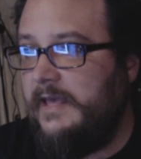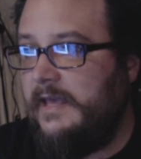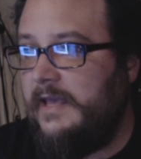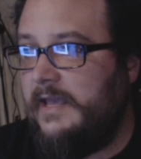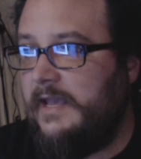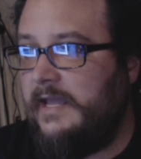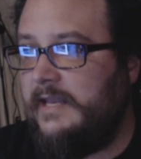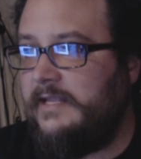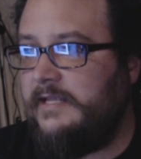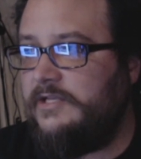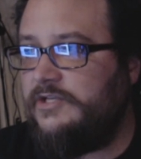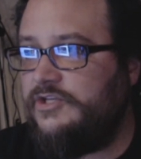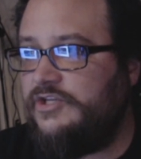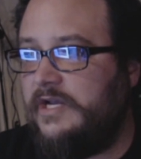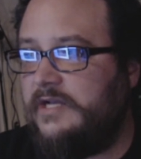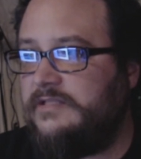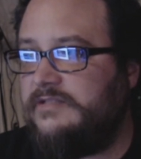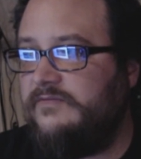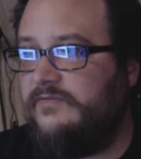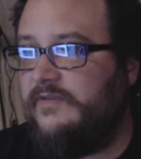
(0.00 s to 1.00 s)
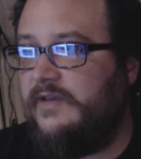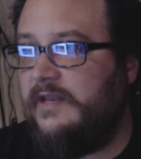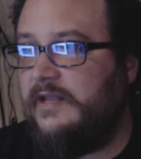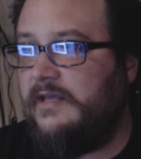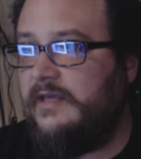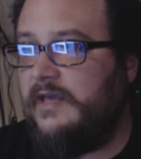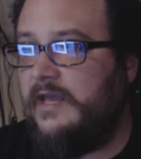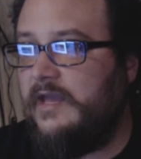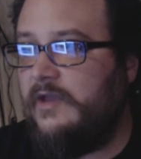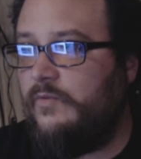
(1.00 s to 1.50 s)
Any chance of
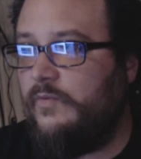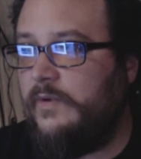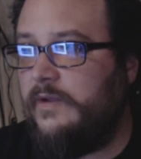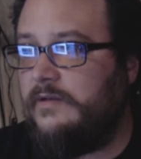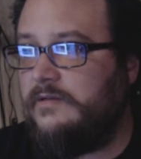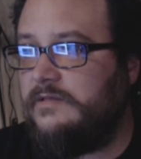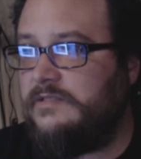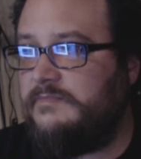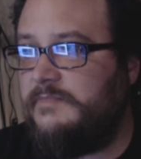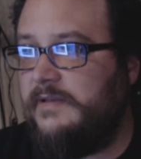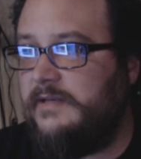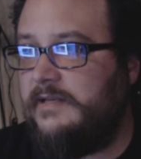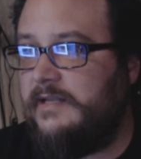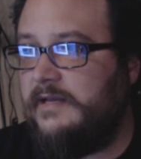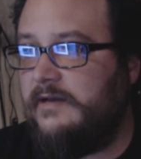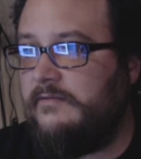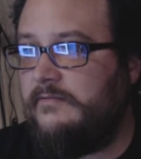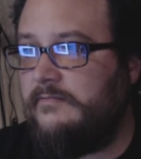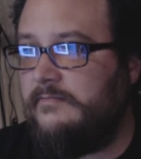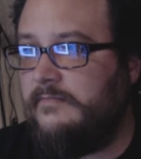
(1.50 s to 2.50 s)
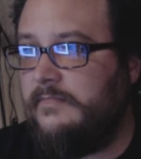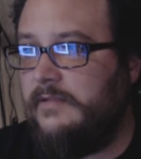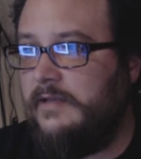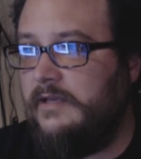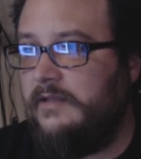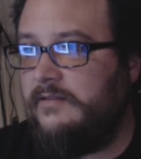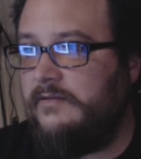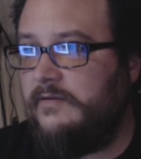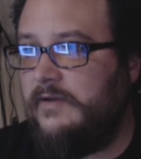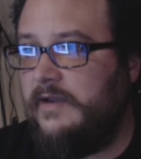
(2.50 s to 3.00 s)
getting a real spin down?
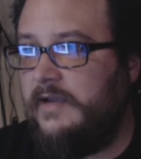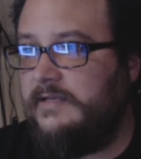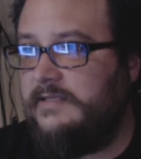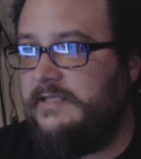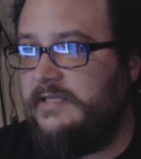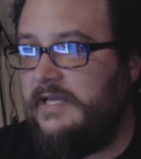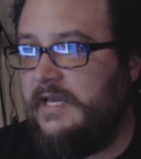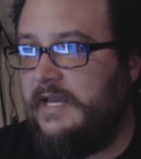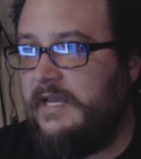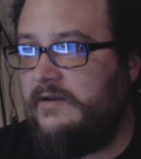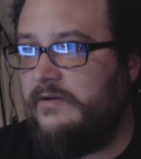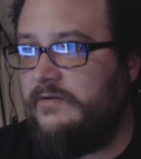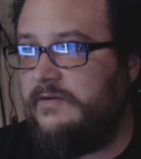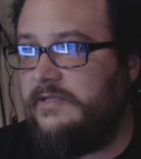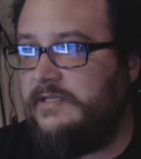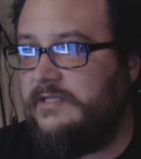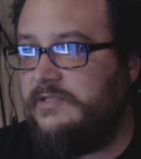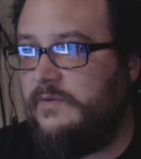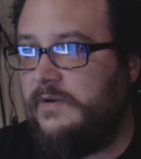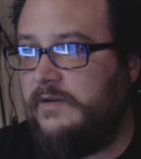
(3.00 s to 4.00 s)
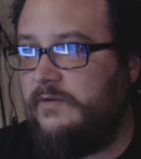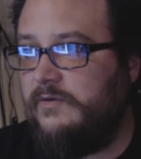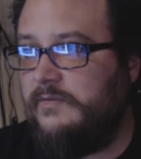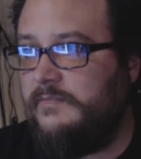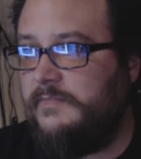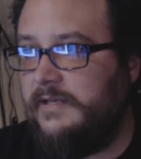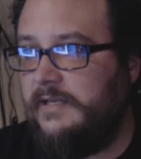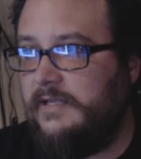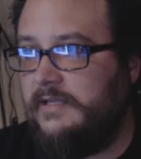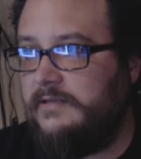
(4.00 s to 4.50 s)
Either a D8 or D20 would
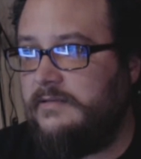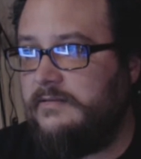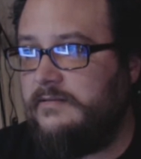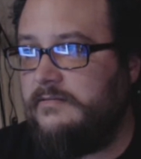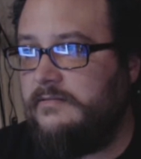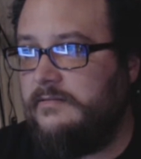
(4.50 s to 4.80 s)
be neat.